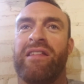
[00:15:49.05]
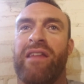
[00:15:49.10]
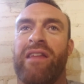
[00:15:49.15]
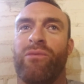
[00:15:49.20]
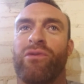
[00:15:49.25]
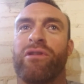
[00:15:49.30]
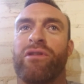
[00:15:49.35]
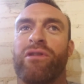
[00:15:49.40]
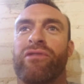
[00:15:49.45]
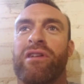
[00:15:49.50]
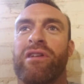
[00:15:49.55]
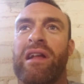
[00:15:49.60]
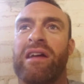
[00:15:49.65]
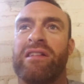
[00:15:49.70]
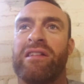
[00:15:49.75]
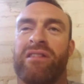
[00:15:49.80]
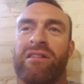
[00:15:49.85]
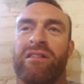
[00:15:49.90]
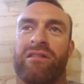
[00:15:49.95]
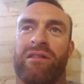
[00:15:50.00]
they would have
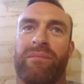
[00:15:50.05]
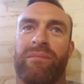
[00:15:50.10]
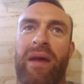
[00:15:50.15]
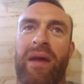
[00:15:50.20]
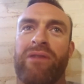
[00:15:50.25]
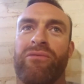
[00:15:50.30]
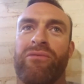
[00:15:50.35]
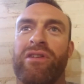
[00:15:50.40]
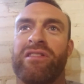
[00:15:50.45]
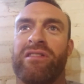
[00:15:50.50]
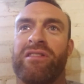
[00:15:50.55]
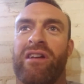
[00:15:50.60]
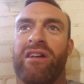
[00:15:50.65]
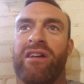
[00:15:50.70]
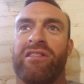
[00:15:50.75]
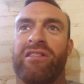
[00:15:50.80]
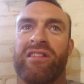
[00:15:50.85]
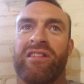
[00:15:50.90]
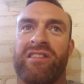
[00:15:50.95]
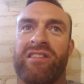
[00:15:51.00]
realized that the main reason I
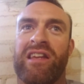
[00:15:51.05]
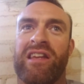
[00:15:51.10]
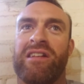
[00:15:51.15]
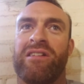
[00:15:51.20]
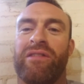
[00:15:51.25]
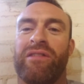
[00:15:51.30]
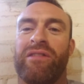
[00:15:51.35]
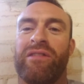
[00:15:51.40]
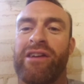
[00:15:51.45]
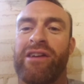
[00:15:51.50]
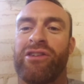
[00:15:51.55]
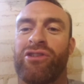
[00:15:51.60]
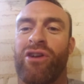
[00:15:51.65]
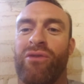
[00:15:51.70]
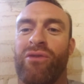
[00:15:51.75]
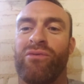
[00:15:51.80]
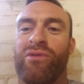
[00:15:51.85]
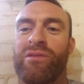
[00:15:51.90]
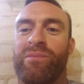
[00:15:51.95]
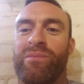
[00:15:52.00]
succeeded on that
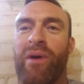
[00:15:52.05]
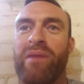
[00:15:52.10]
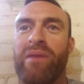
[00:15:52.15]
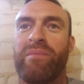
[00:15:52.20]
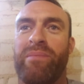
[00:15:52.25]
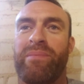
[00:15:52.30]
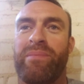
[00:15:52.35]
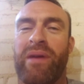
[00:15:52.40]
show was by